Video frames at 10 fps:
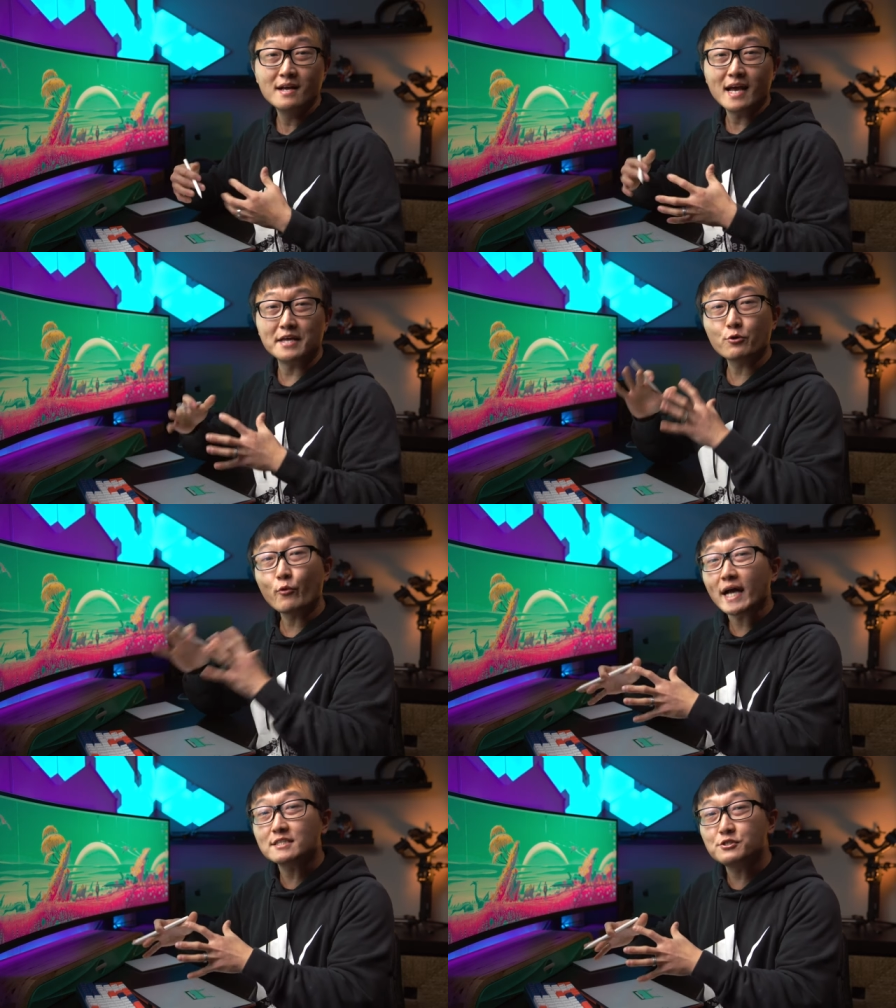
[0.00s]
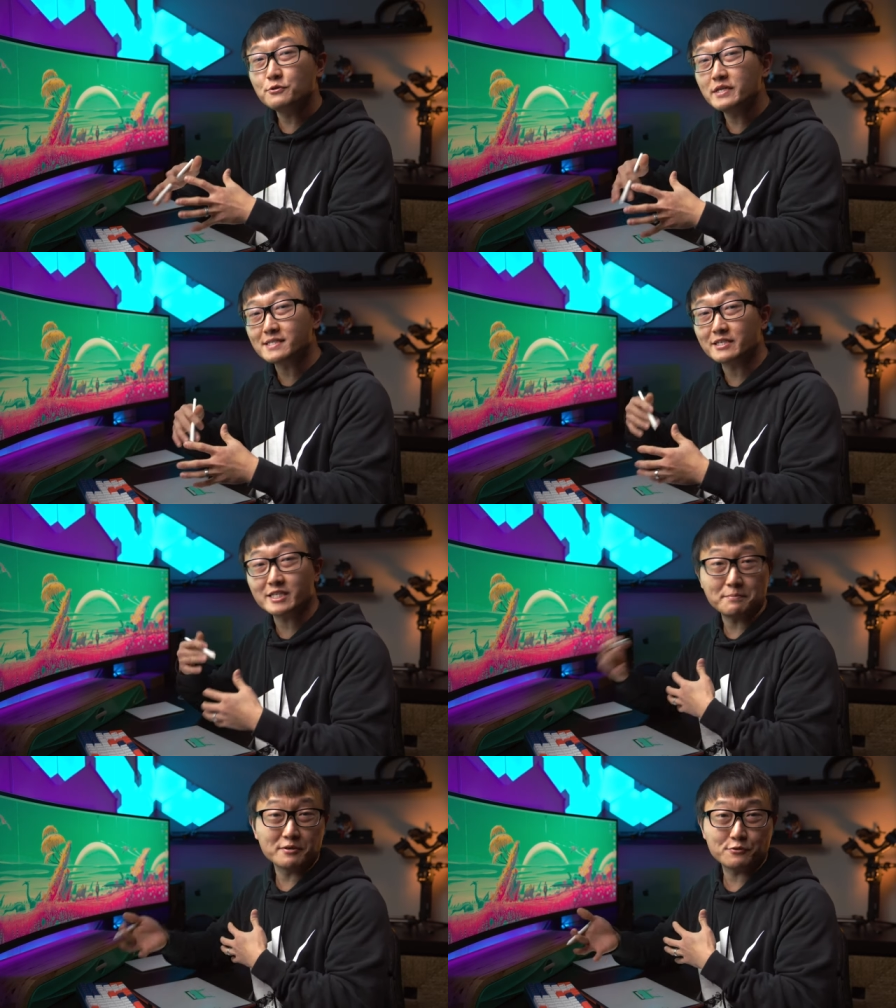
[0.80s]
And the way I do this in
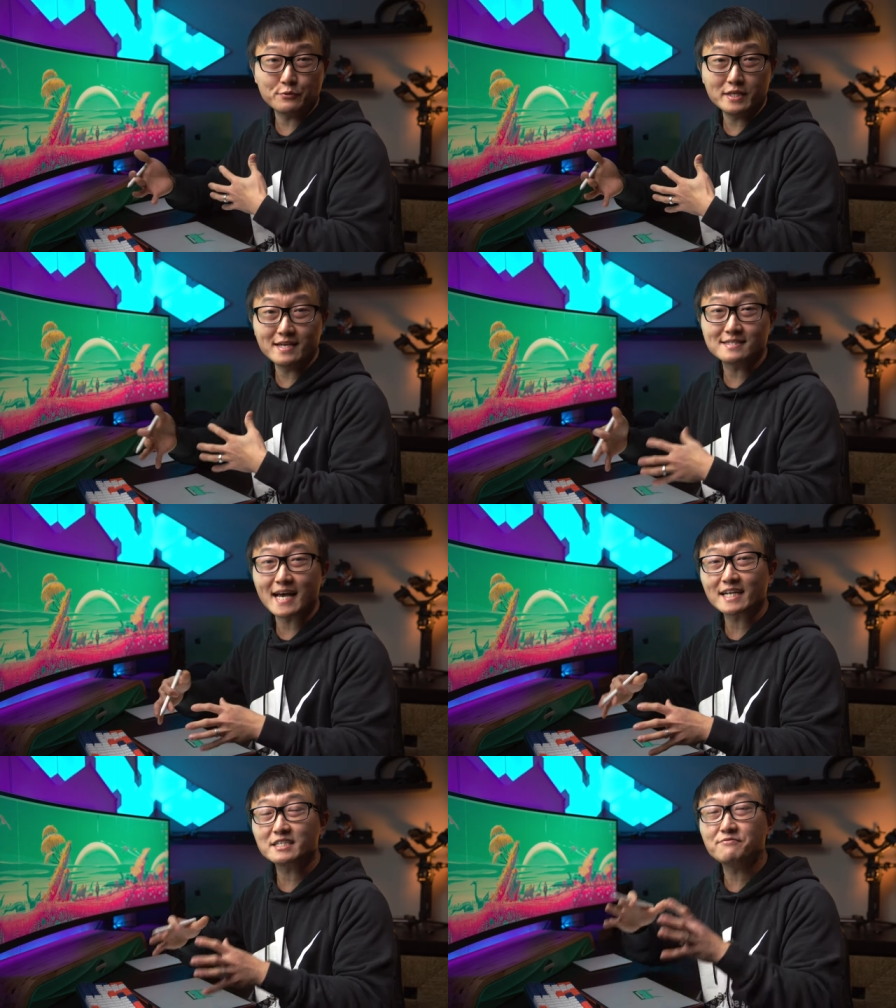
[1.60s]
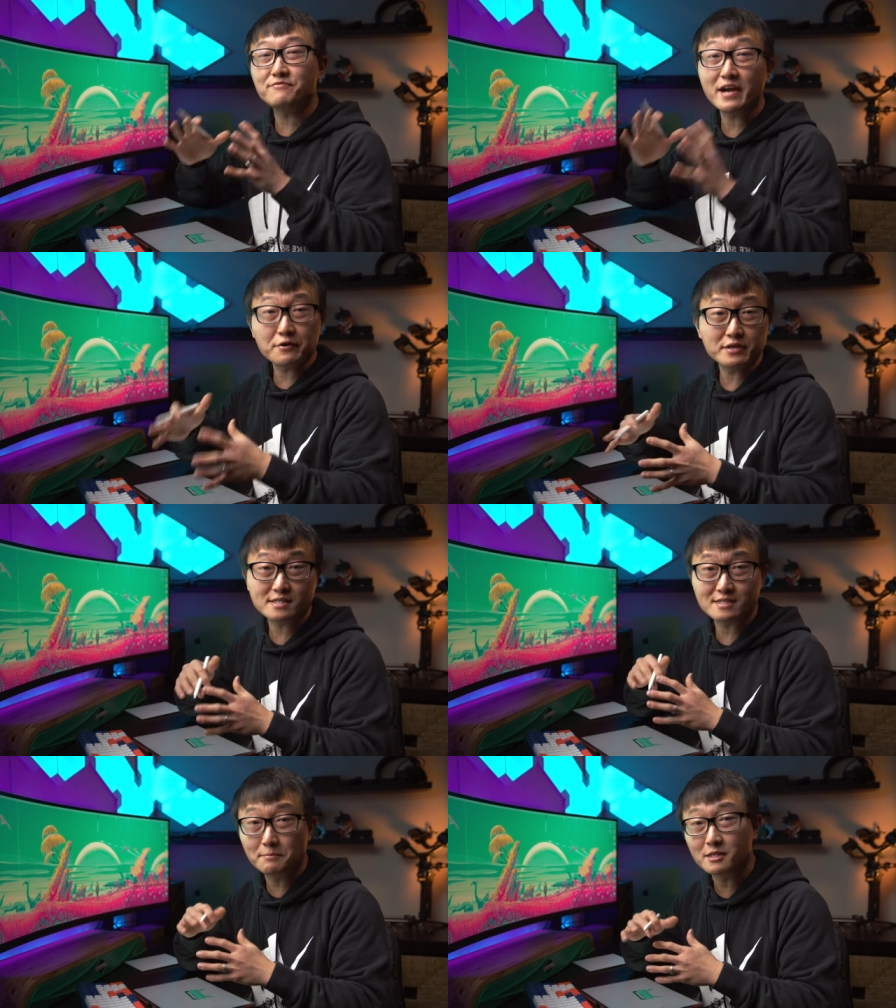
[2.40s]
Shapr3D is actually very
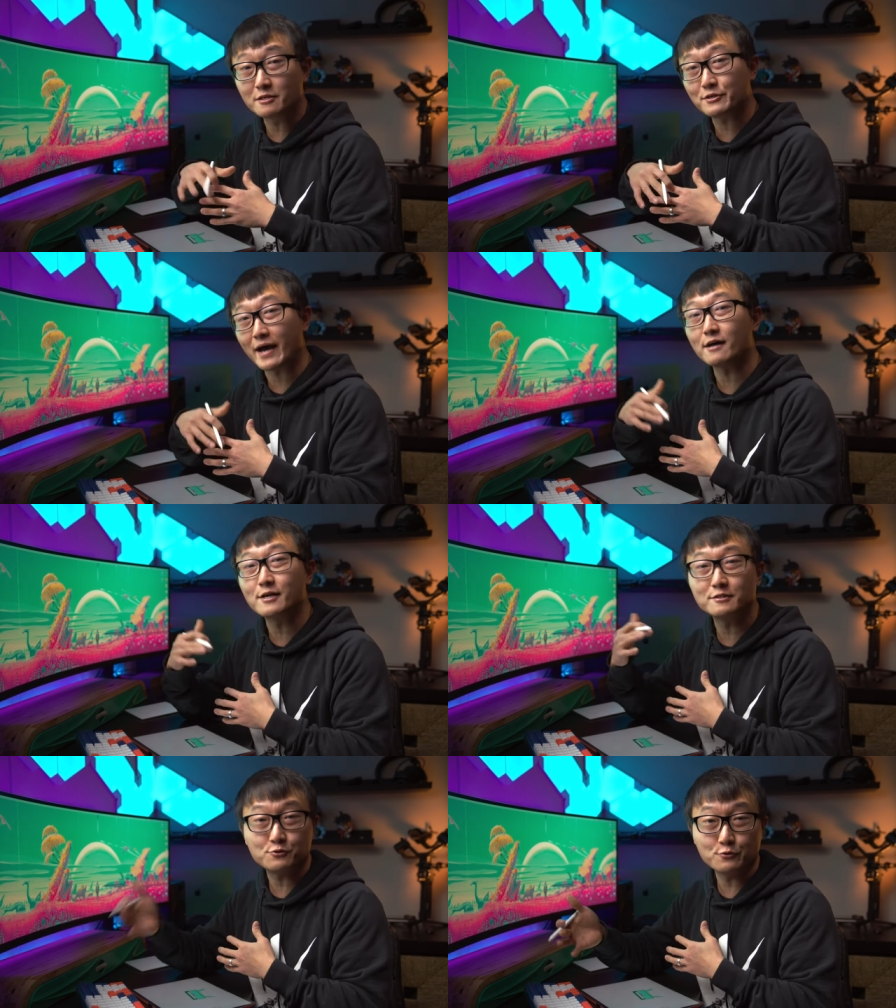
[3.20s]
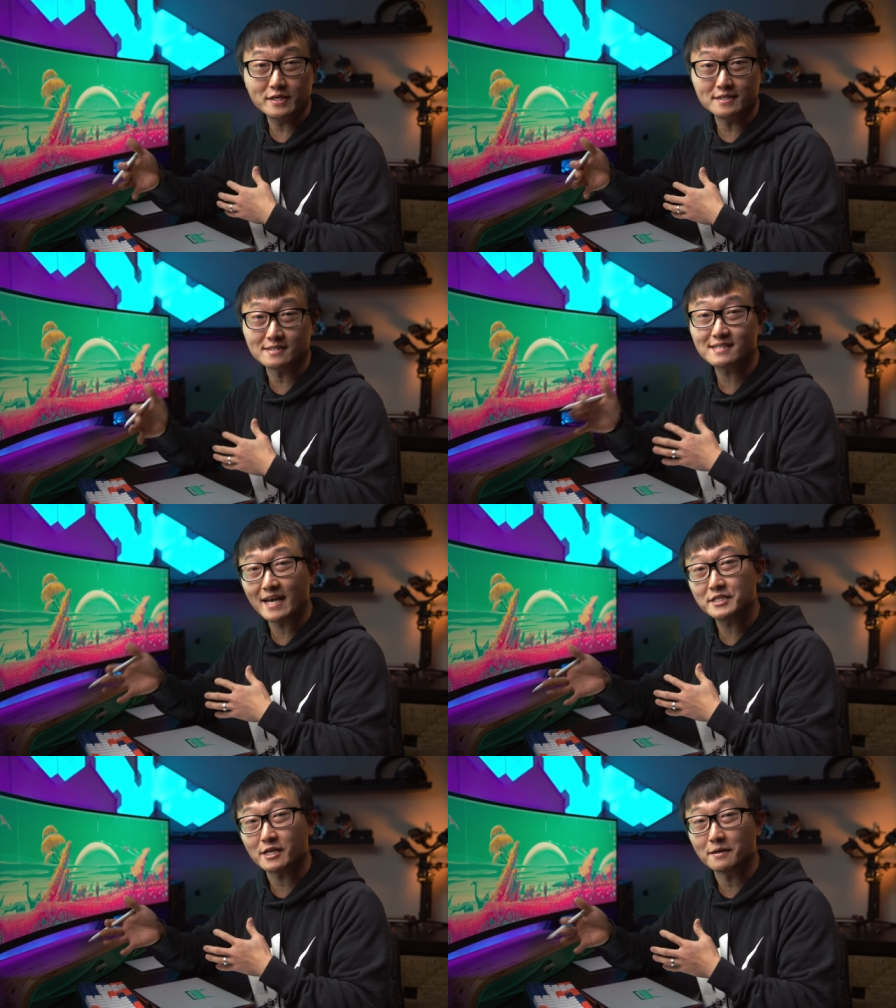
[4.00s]
similar to how I do it in
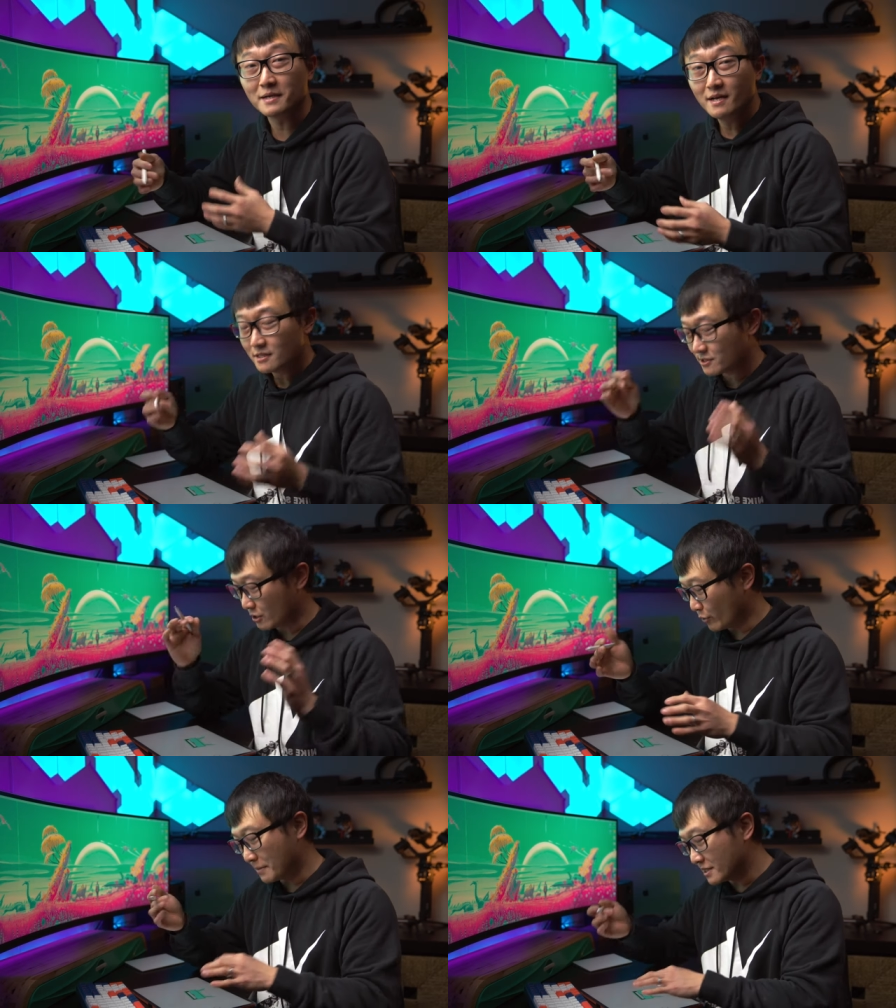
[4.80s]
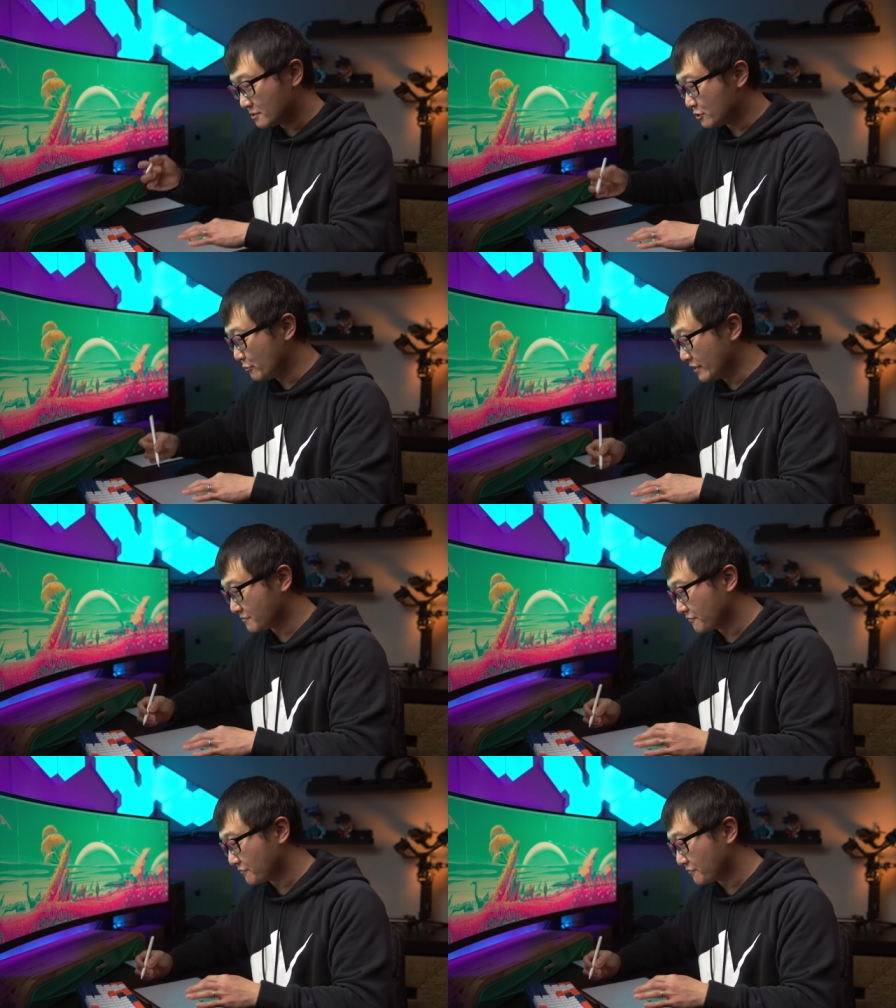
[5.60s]
SketchUp. So what I'm gonna do is